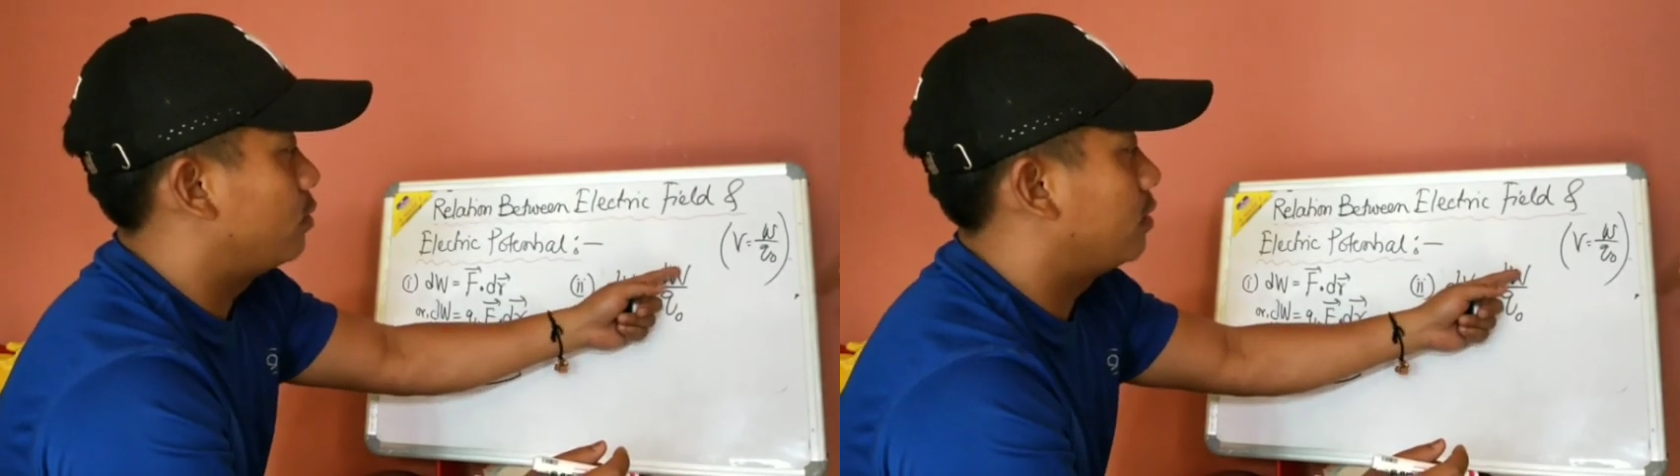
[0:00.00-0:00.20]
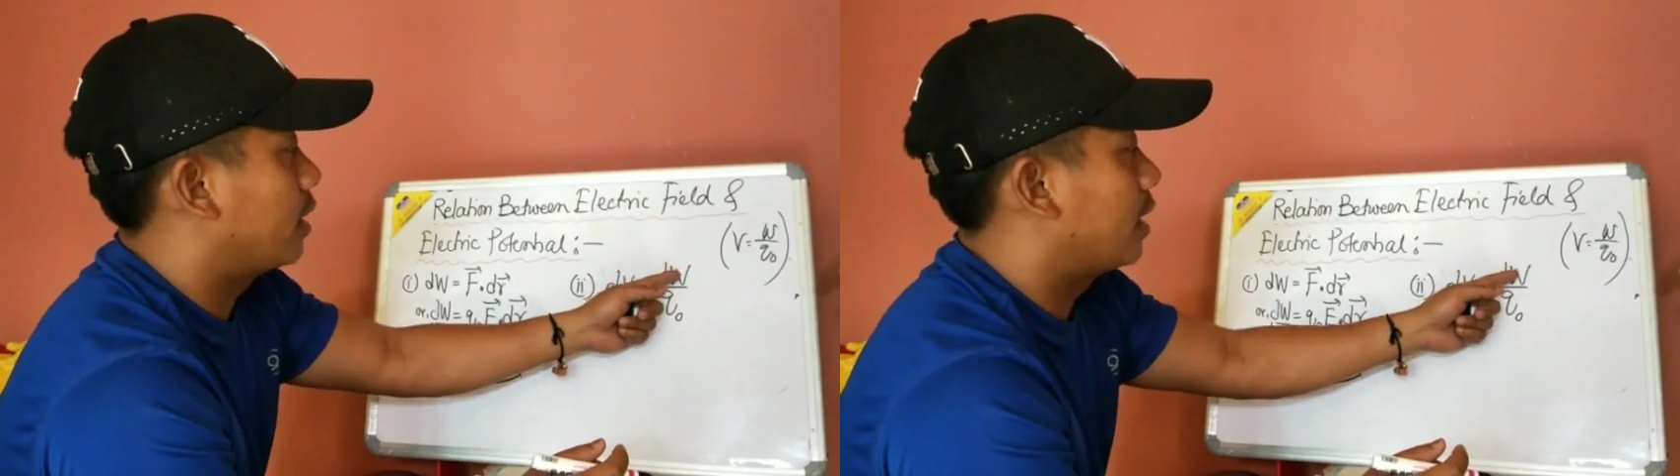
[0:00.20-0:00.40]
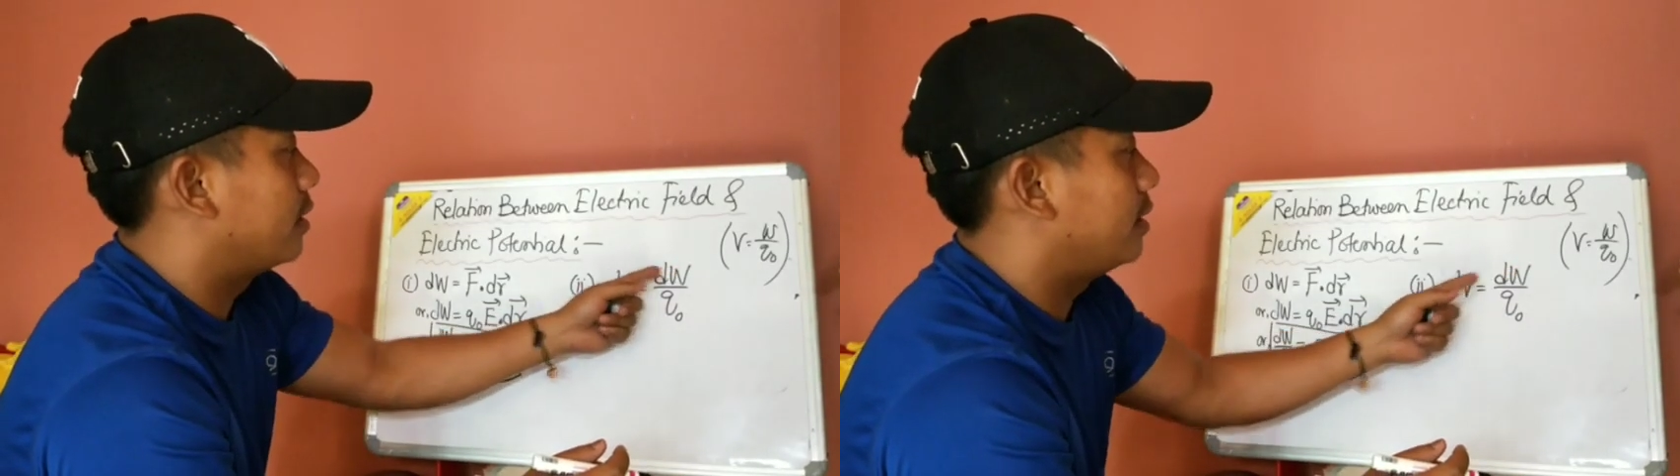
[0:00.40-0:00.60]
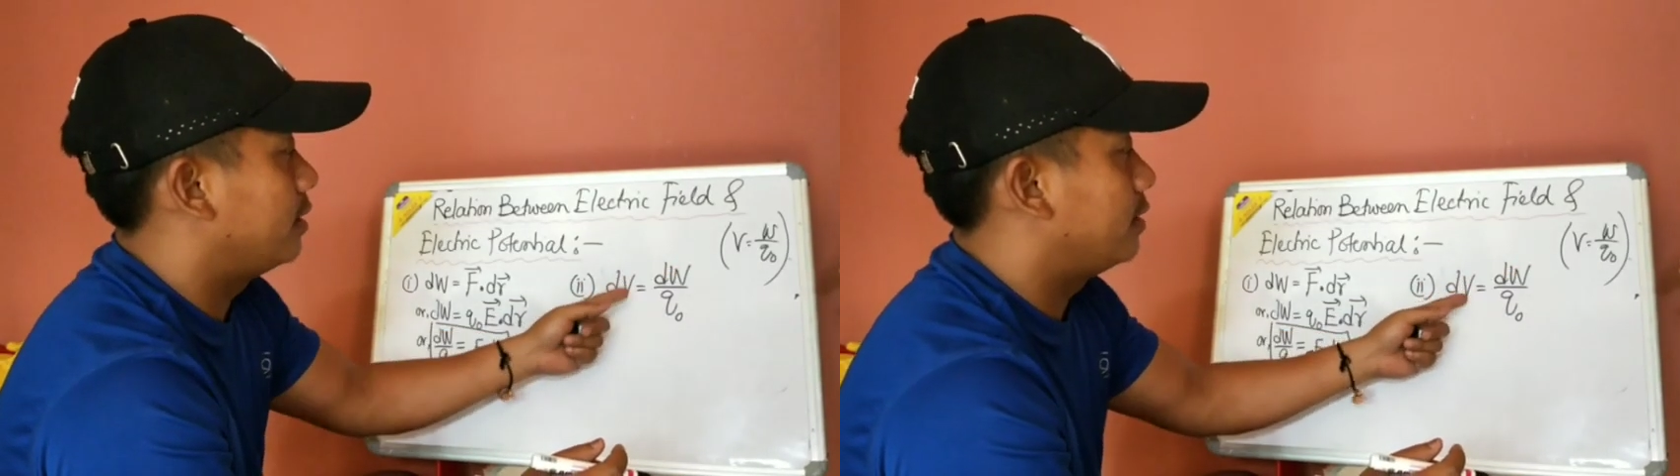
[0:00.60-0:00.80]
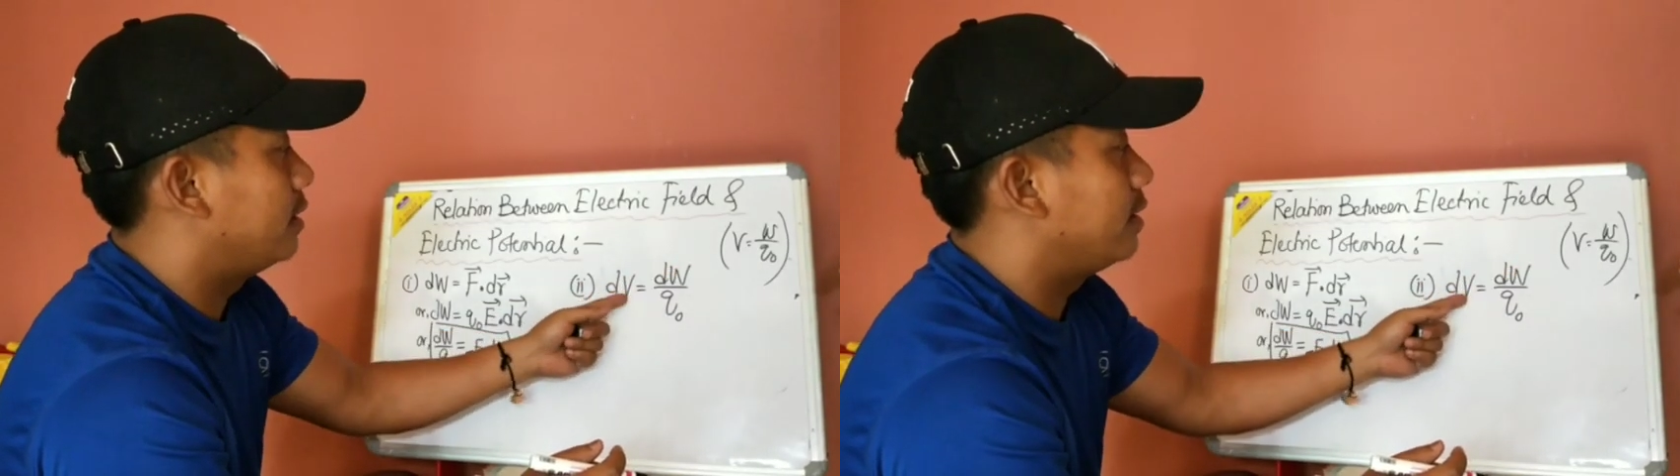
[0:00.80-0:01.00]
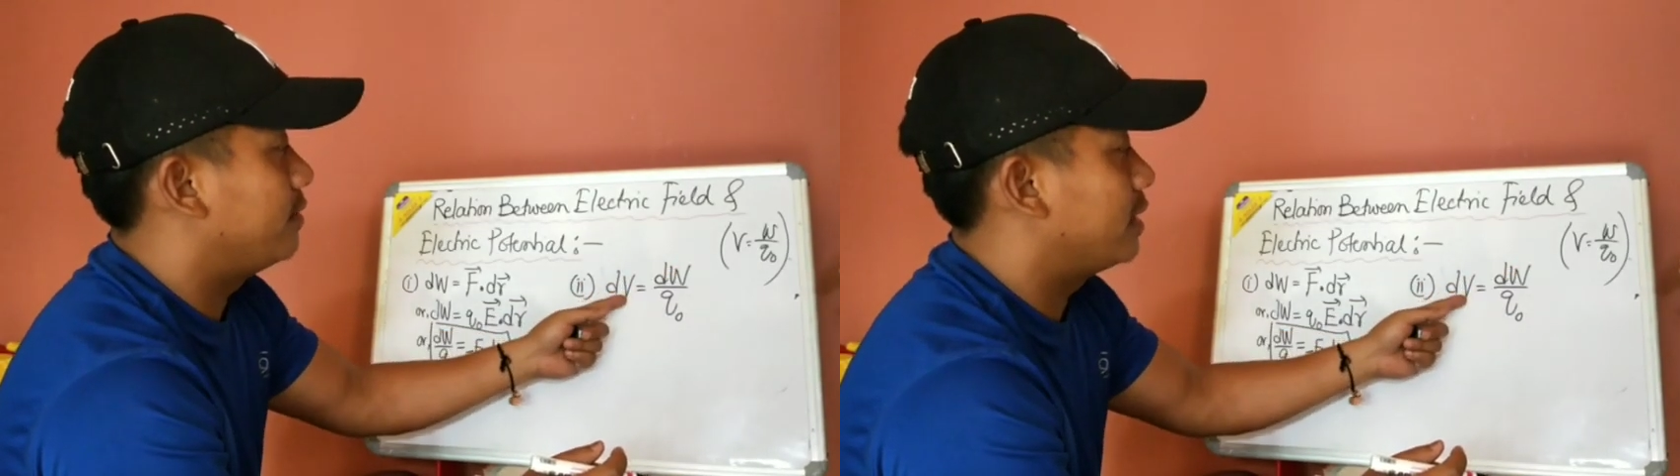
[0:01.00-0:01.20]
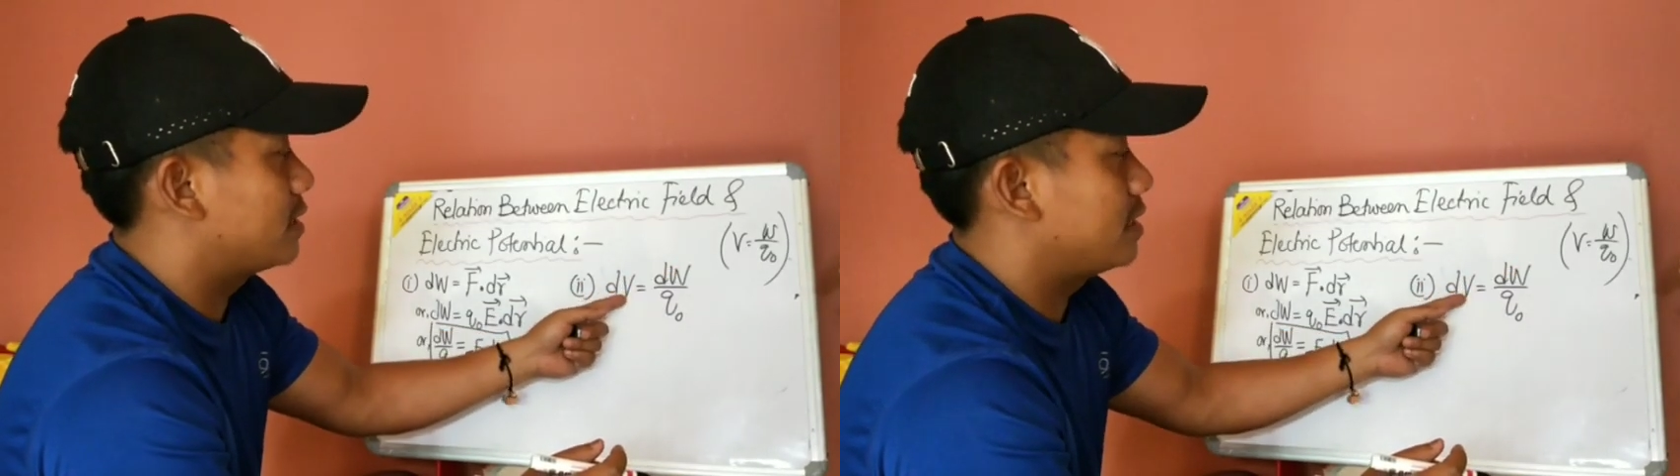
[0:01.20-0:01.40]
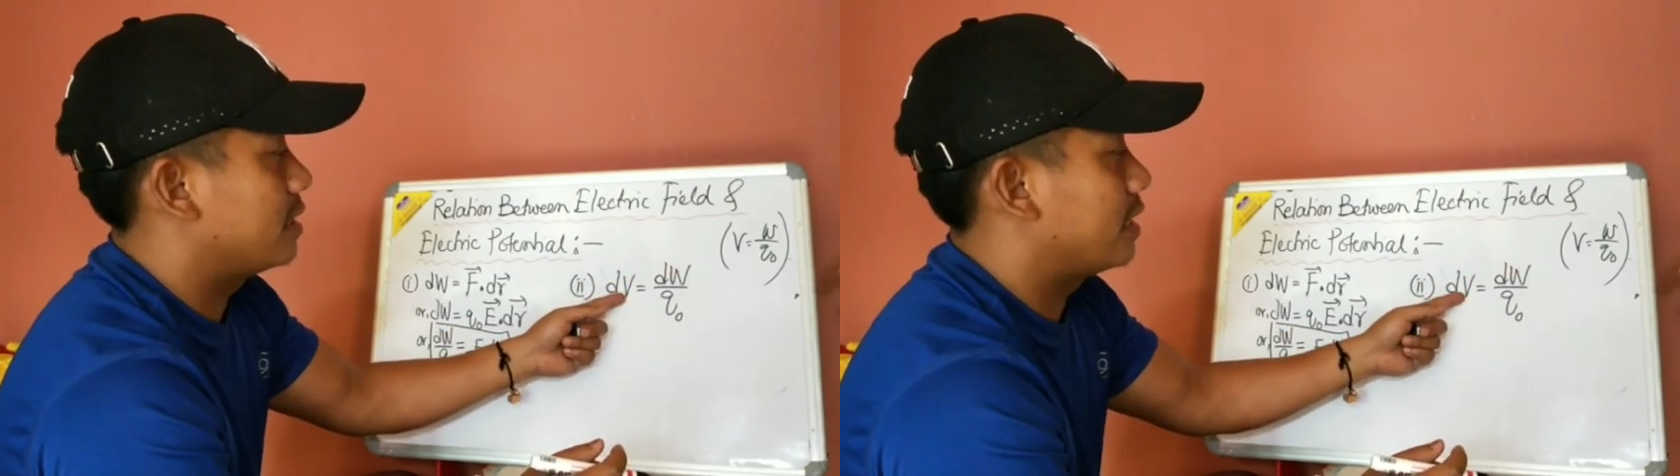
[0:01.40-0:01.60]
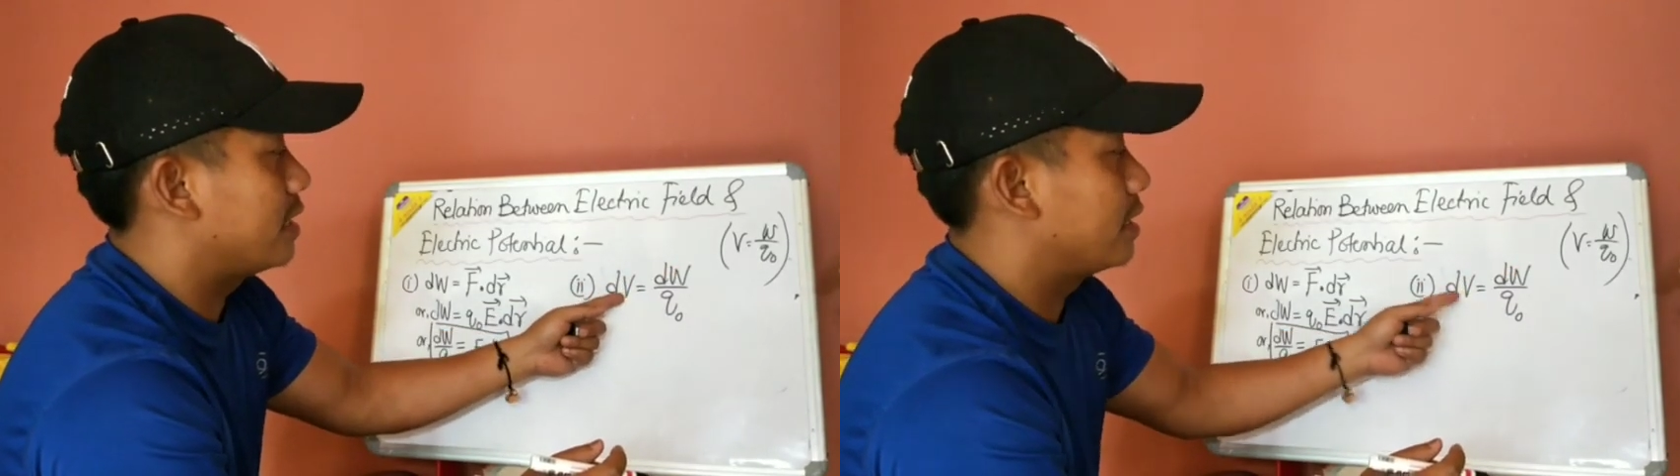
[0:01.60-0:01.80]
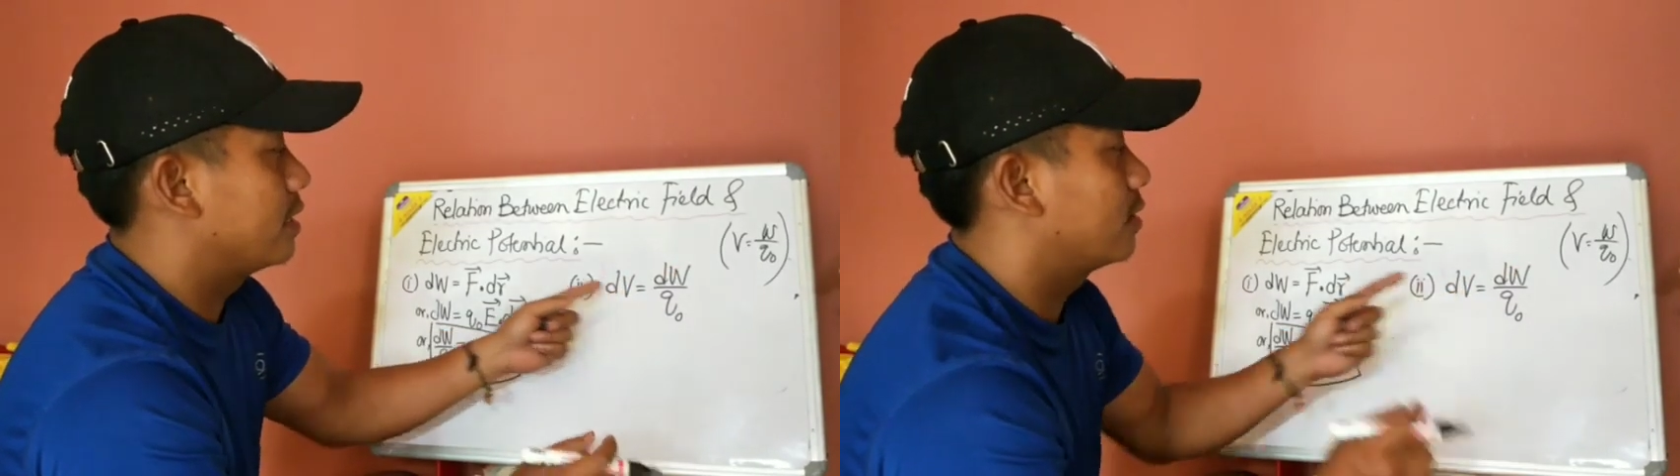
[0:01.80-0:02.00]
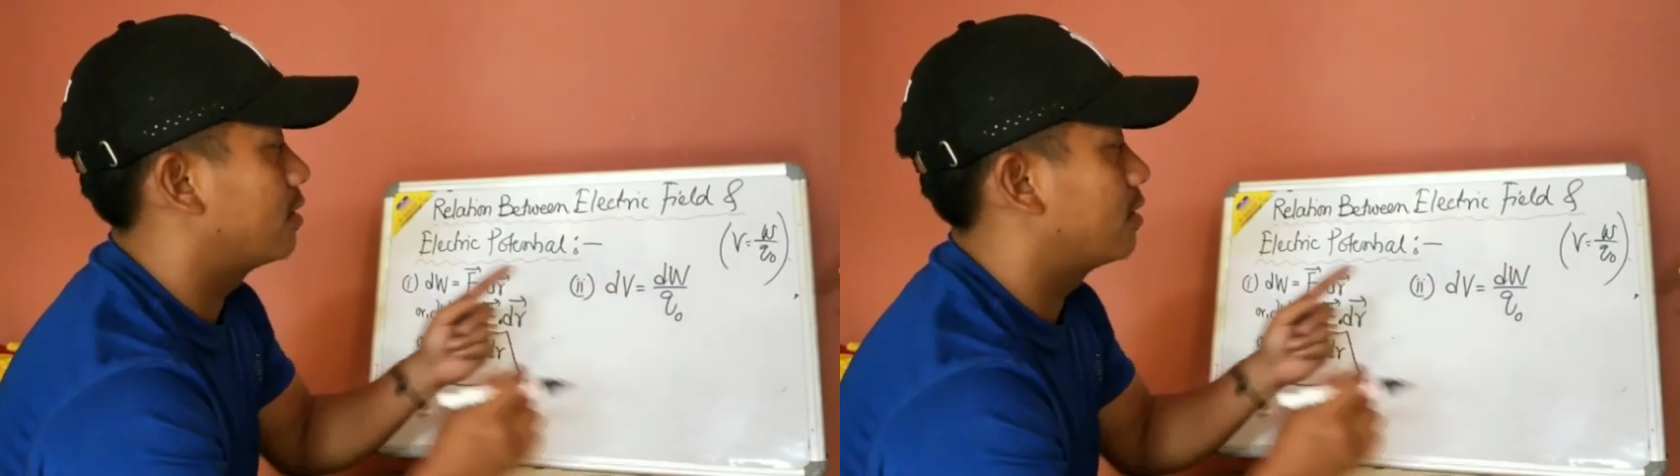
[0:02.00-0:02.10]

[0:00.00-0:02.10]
luga dV ka sijinai.